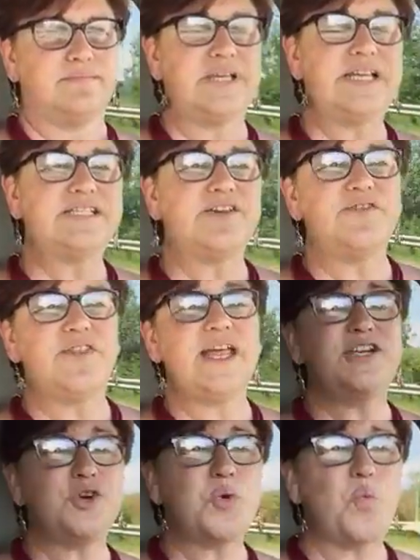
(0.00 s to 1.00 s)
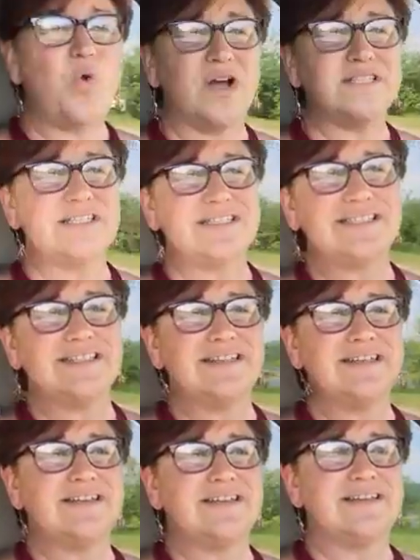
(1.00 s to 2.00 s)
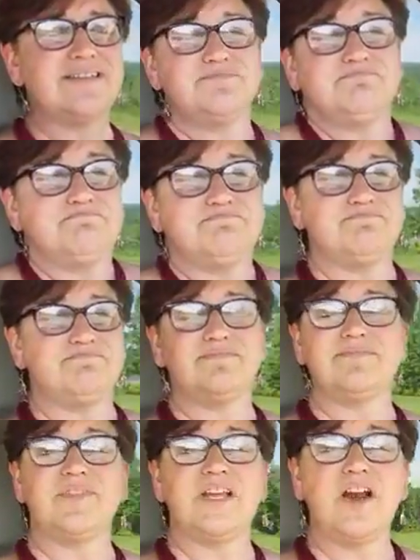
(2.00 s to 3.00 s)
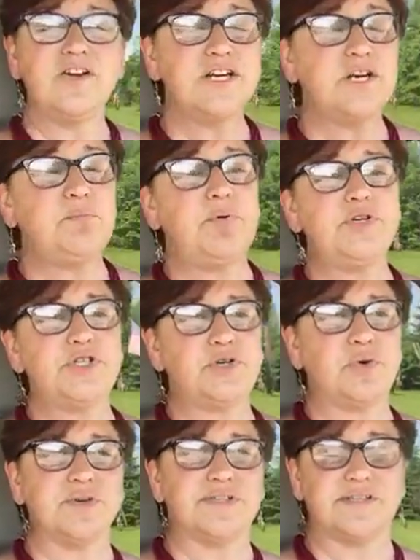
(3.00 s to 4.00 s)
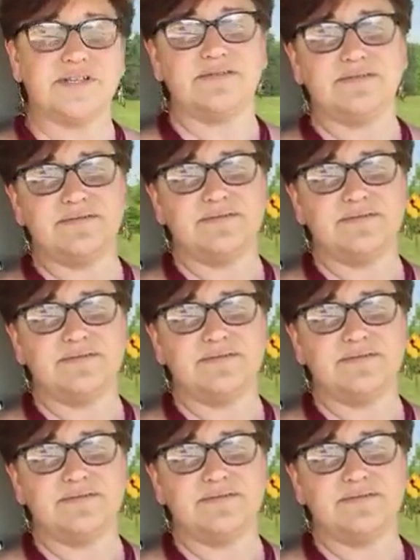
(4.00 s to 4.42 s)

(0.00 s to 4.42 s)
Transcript: Because if they don't want it, they aren't going to push towards it.